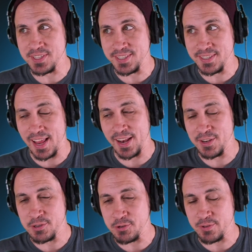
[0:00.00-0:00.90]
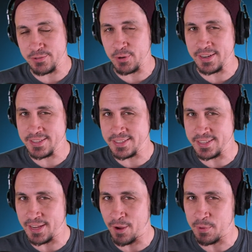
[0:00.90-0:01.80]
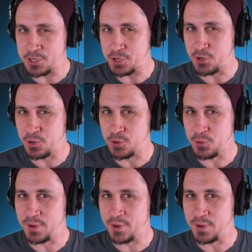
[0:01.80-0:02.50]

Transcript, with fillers: and tried to see how much he knew,